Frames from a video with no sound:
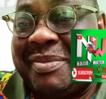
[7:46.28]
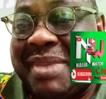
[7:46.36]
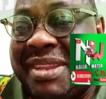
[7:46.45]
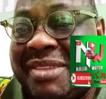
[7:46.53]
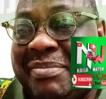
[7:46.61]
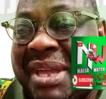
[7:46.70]

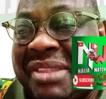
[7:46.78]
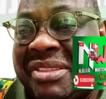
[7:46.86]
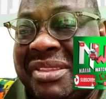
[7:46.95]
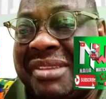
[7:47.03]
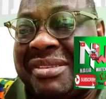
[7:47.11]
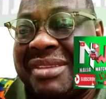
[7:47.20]
many bad
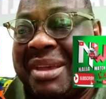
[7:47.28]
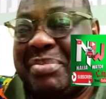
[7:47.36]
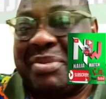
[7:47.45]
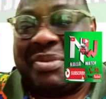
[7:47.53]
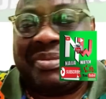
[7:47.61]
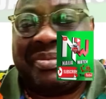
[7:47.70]
things
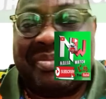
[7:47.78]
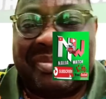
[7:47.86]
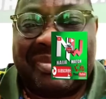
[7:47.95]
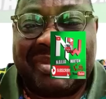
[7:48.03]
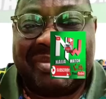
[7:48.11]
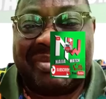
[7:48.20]
happen.
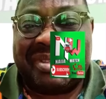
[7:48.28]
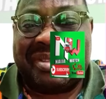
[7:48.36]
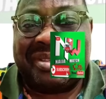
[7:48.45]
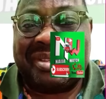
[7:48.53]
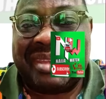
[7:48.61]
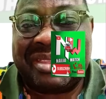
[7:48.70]

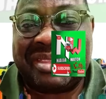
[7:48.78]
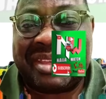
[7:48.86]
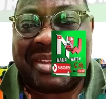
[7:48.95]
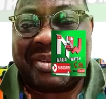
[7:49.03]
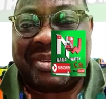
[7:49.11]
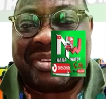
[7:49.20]
I
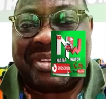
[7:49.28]
thank God,